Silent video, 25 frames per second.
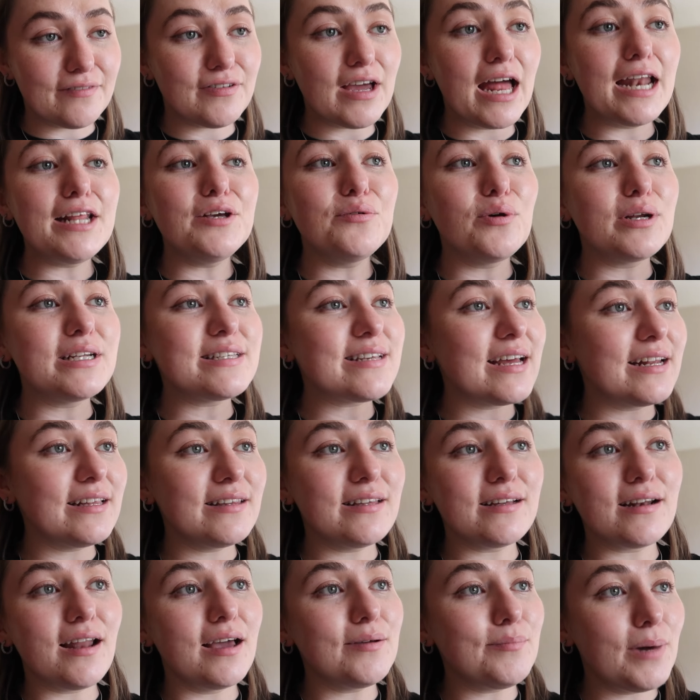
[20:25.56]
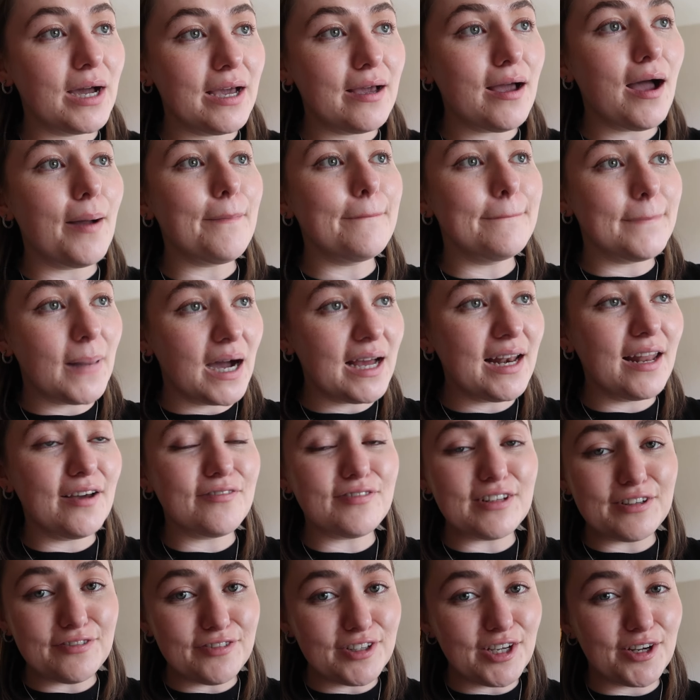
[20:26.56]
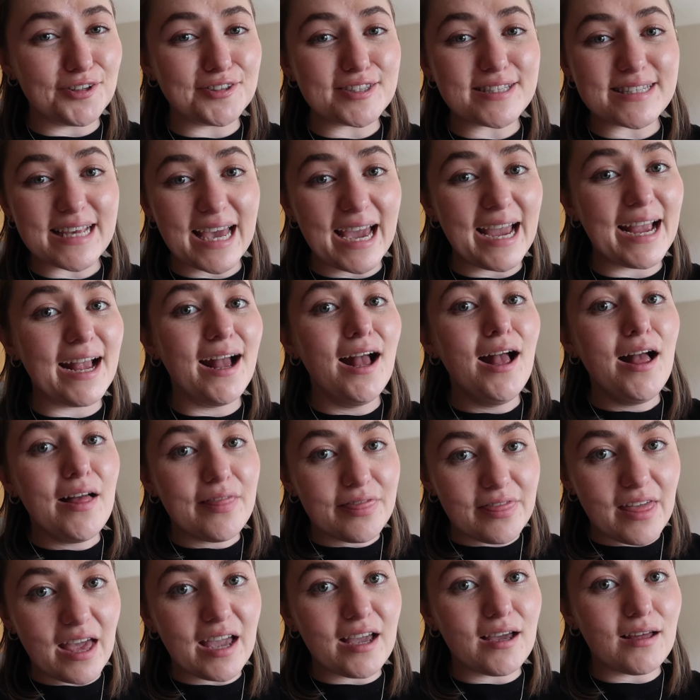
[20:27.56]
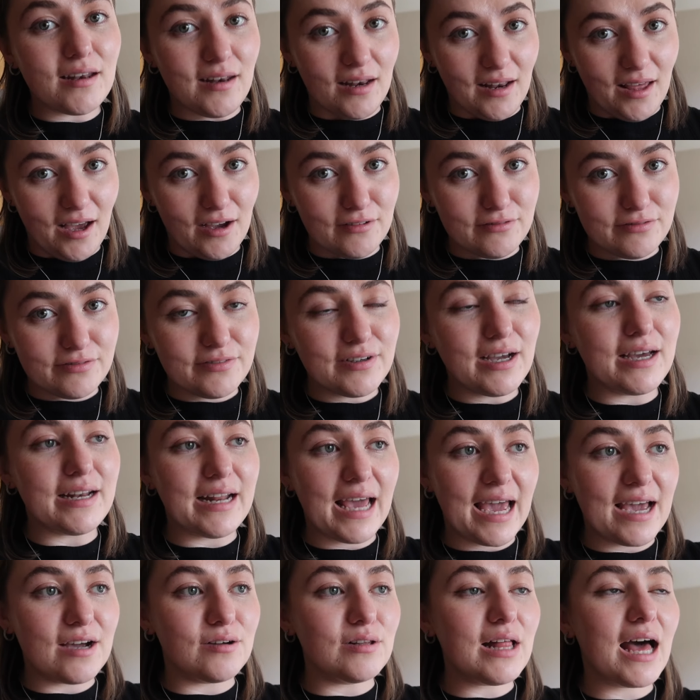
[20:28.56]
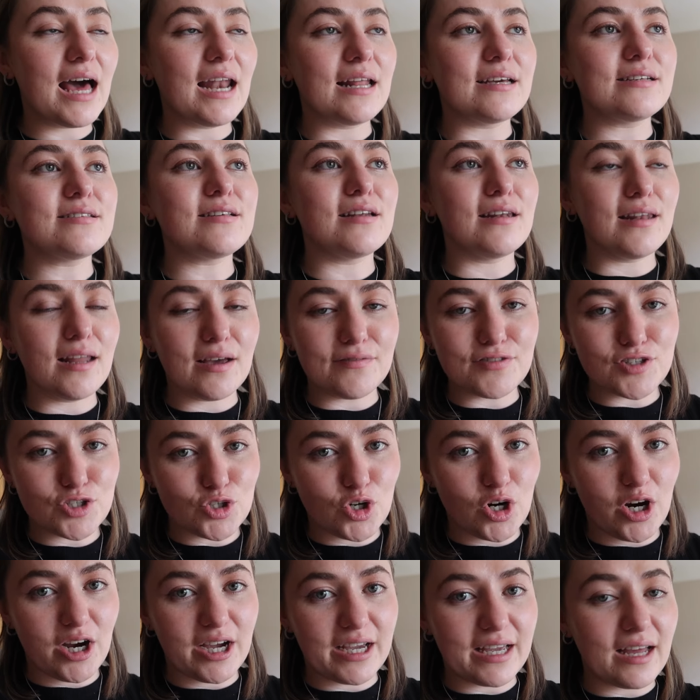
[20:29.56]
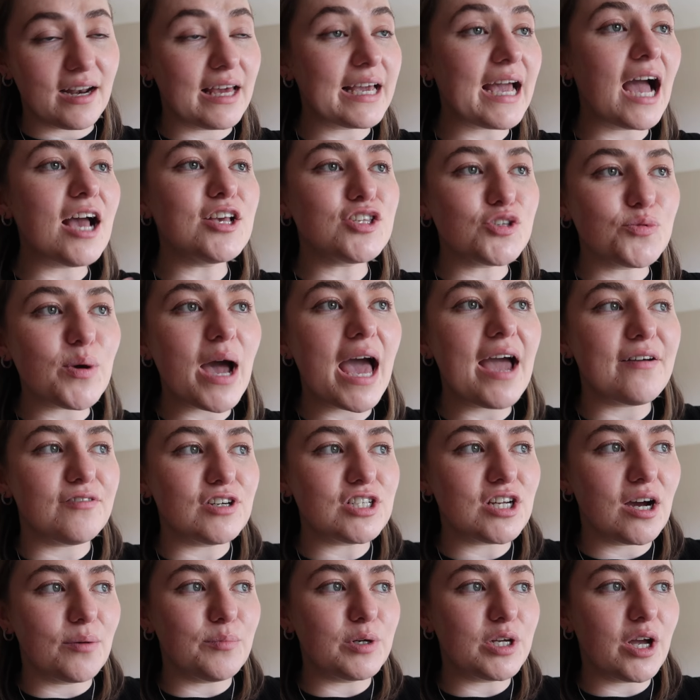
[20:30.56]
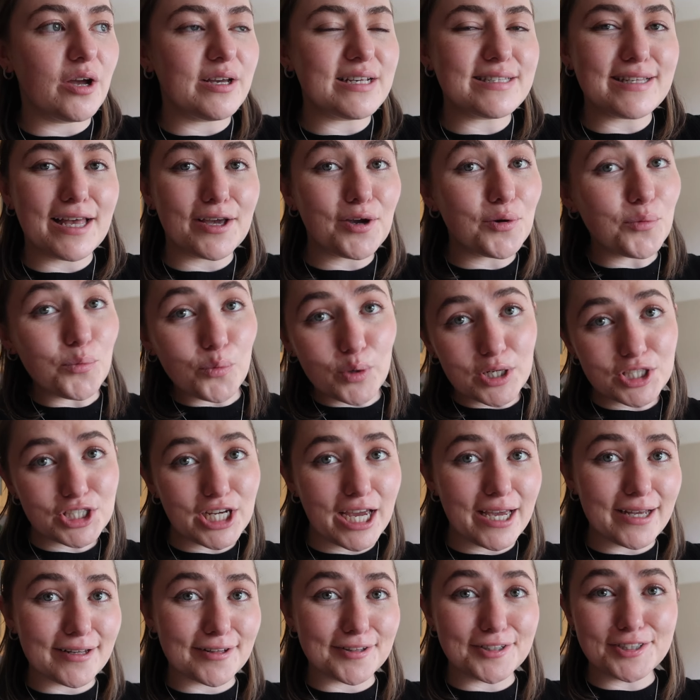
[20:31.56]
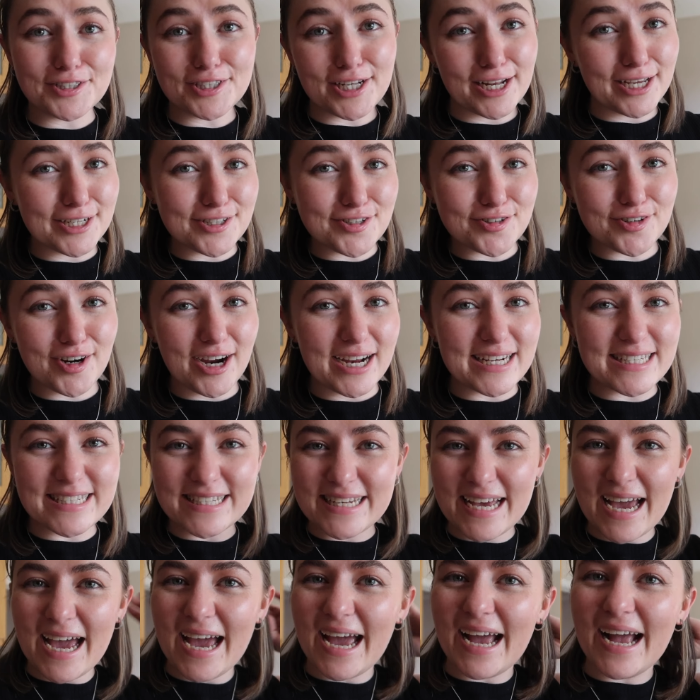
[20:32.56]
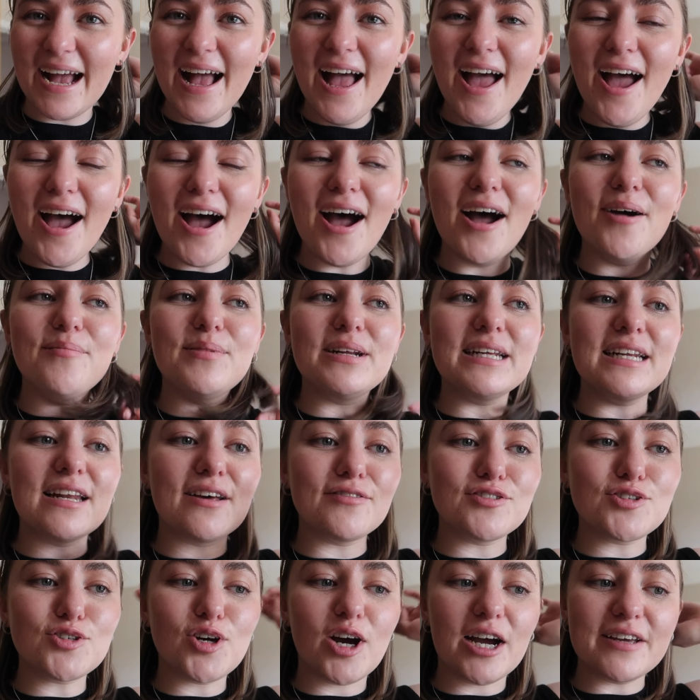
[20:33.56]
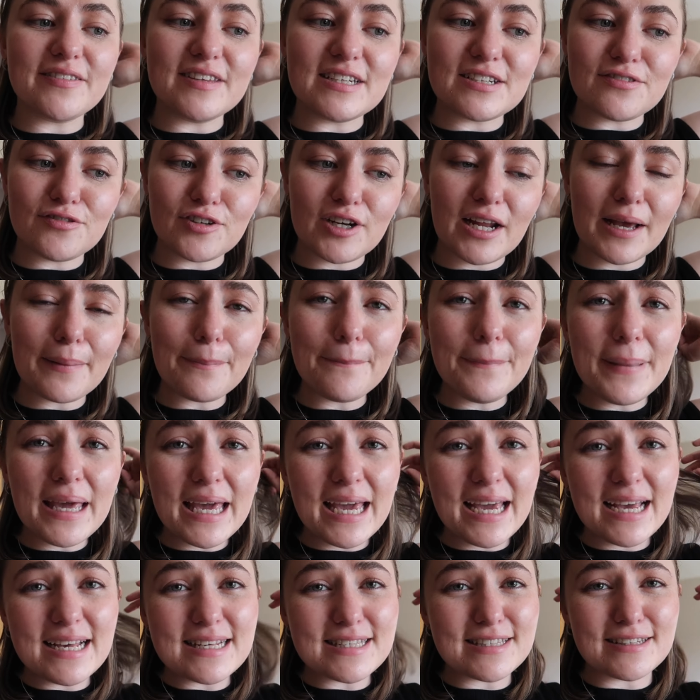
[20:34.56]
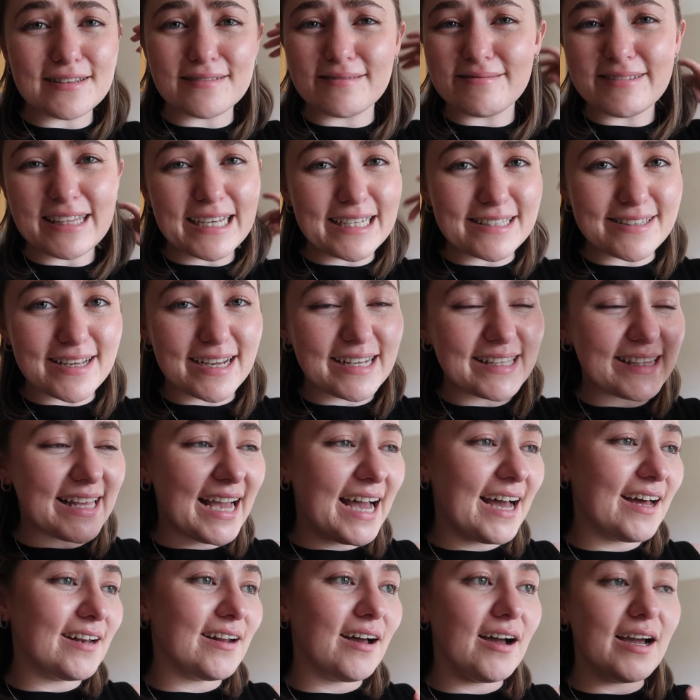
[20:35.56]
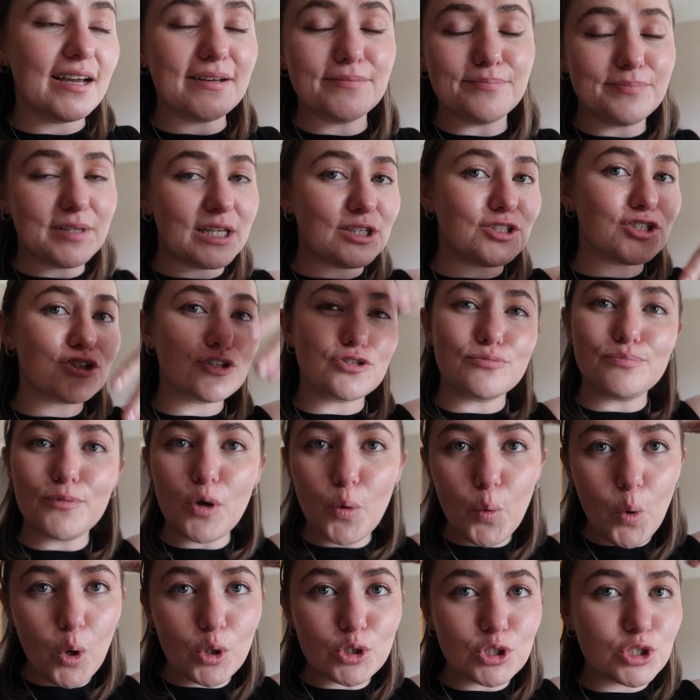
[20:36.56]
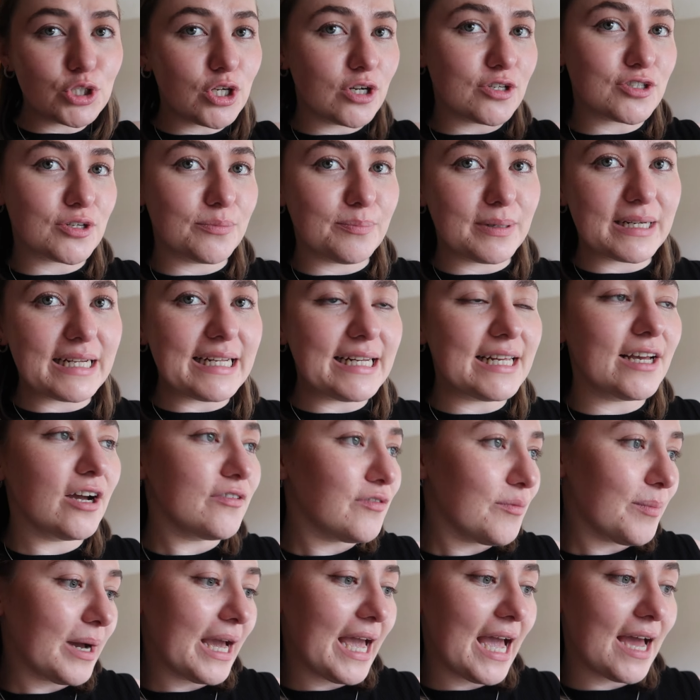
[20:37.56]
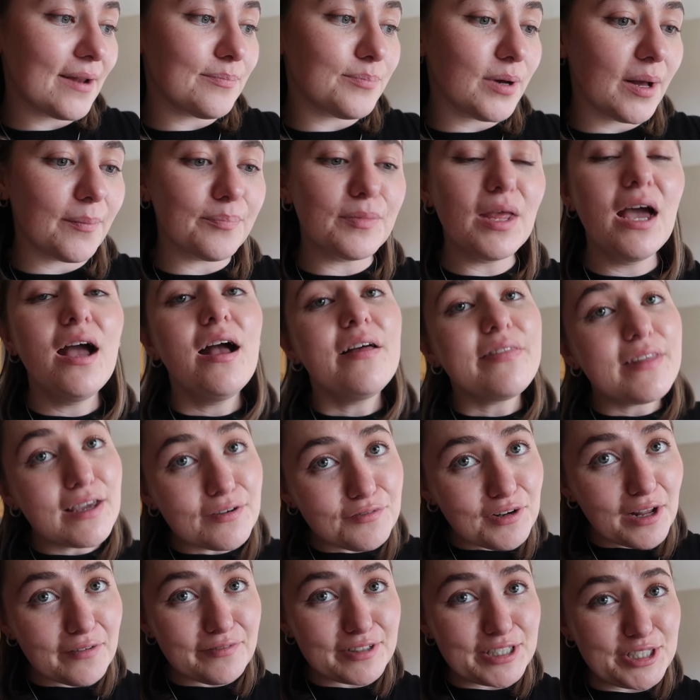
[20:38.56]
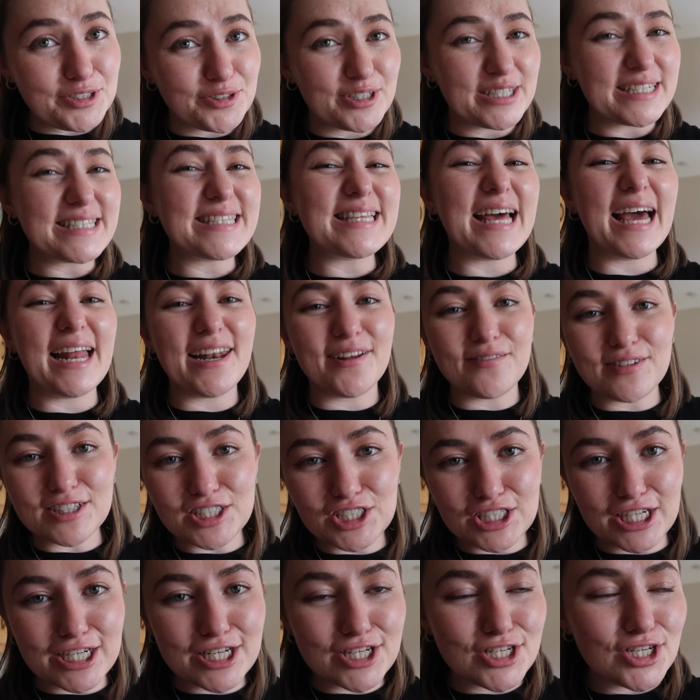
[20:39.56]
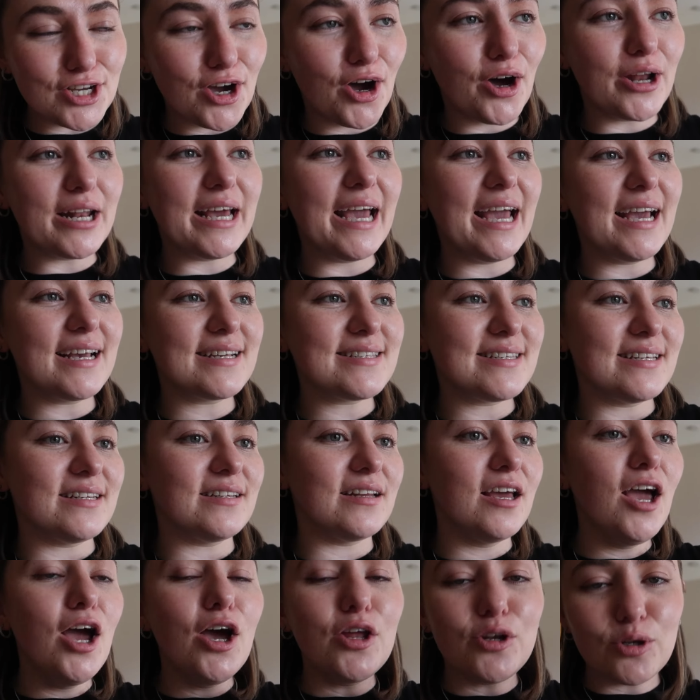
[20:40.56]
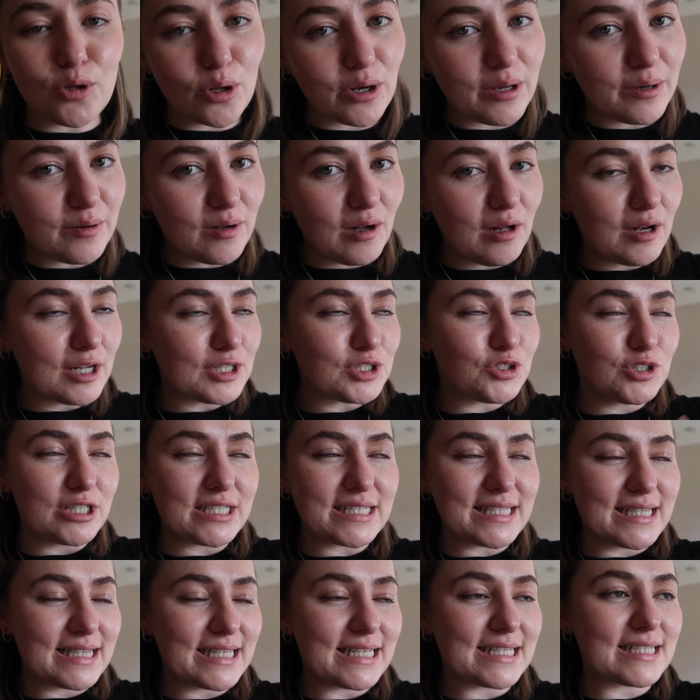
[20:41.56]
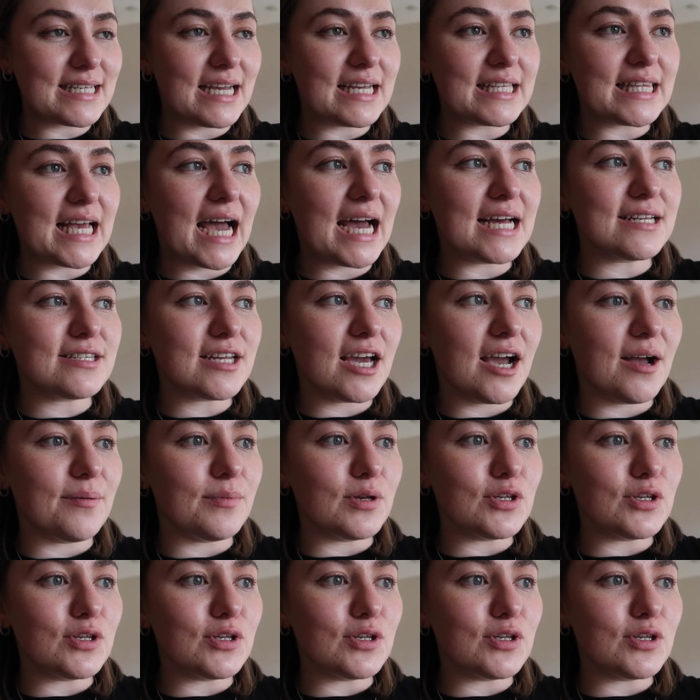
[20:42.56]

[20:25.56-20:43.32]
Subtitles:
anyone's anything like my lovely fiance, they love an ale. Alex loves trying, like, I swear every time we go he's like, which ale shall I try today? And he loves trying the different like beers and things like that, and it just whoosh goes completely over my head. But they have lovely drinks there, lovely gin and tonics and non-alcoholic drinks and things like that.